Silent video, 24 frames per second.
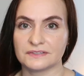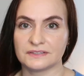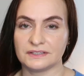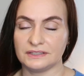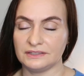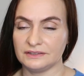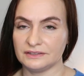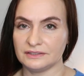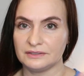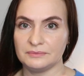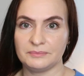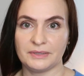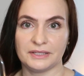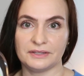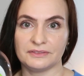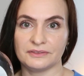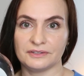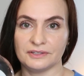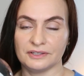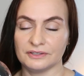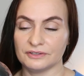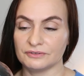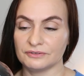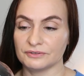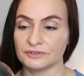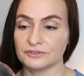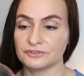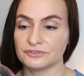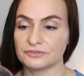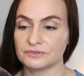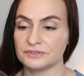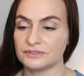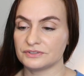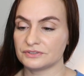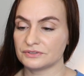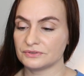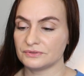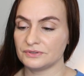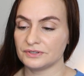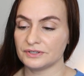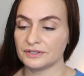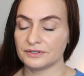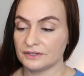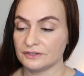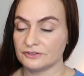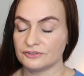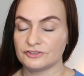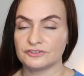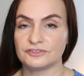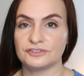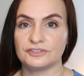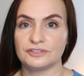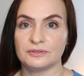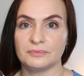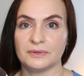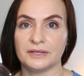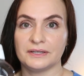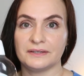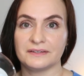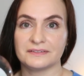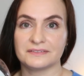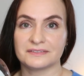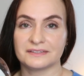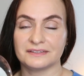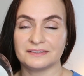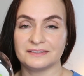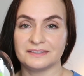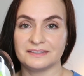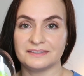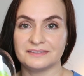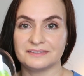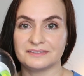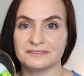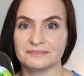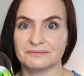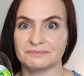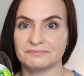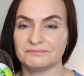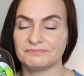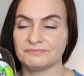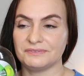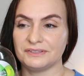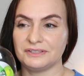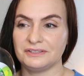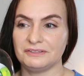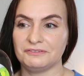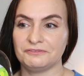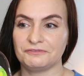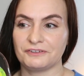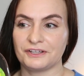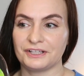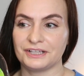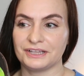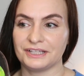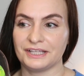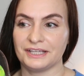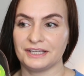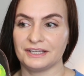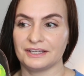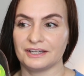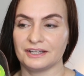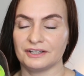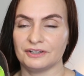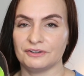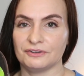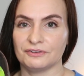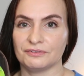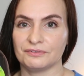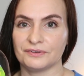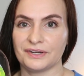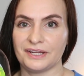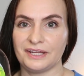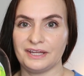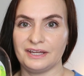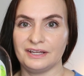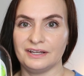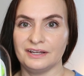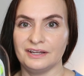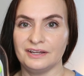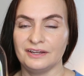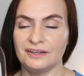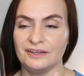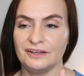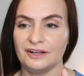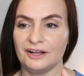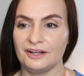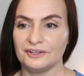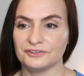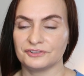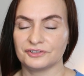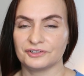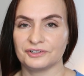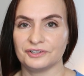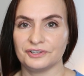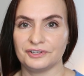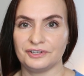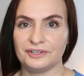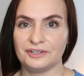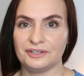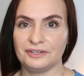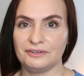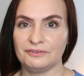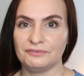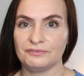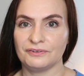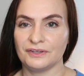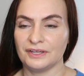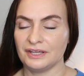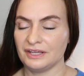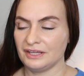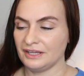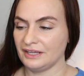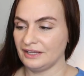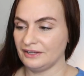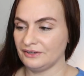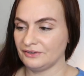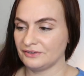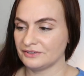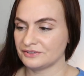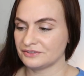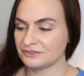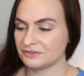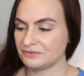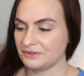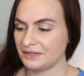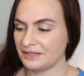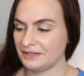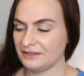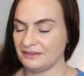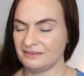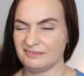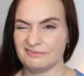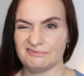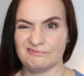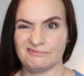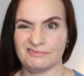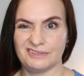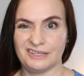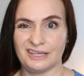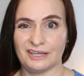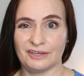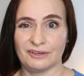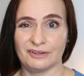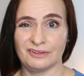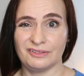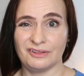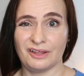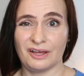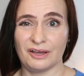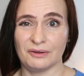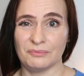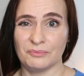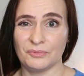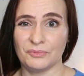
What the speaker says: seen them at the grocery store. They're just humongous, and this really felt like a great alternative, and also I get a lot